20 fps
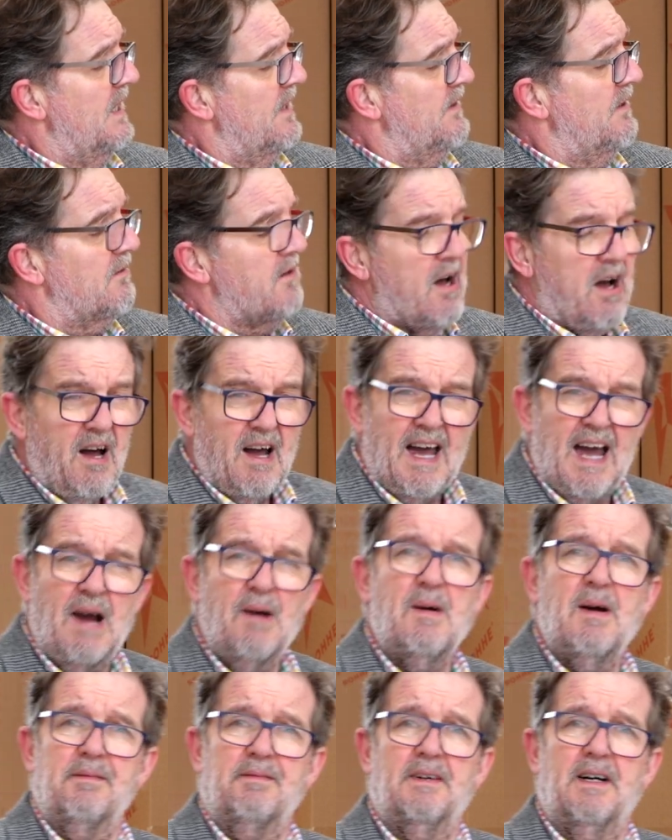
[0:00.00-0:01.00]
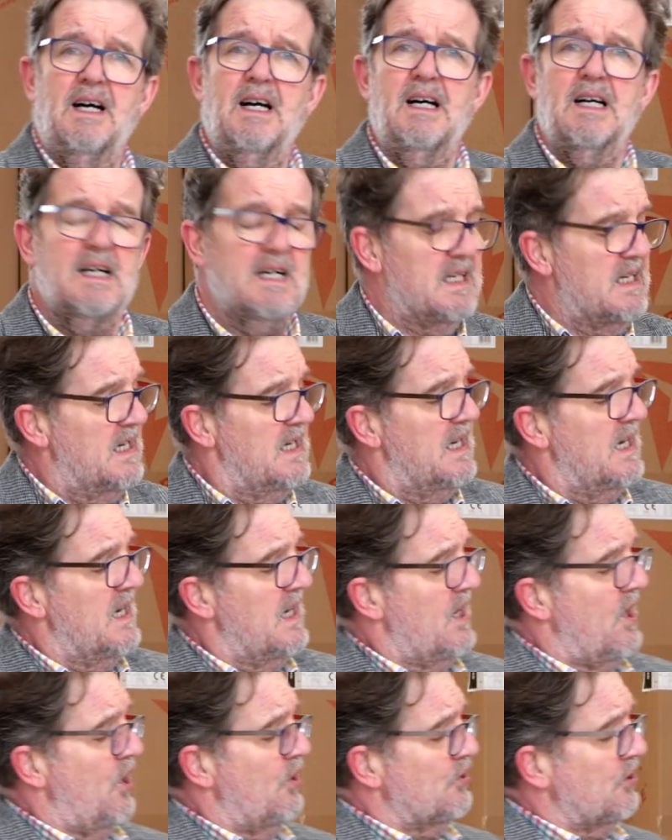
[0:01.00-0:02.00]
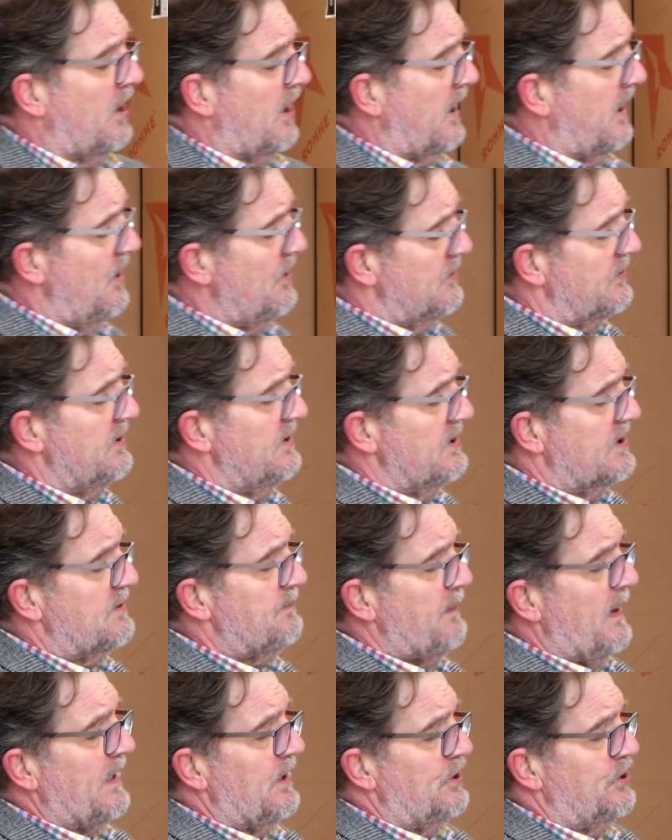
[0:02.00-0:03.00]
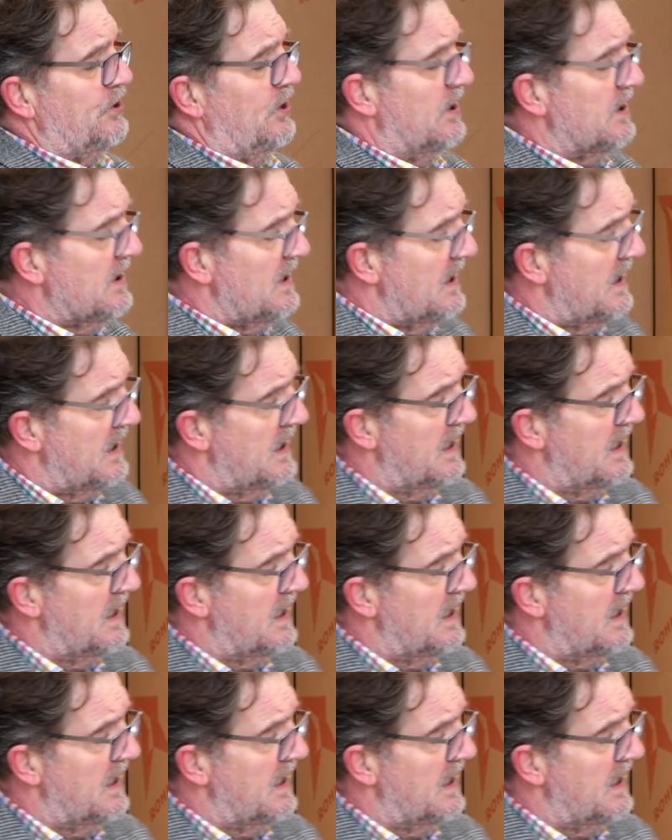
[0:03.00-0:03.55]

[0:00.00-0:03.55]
There are, however, on close inspection,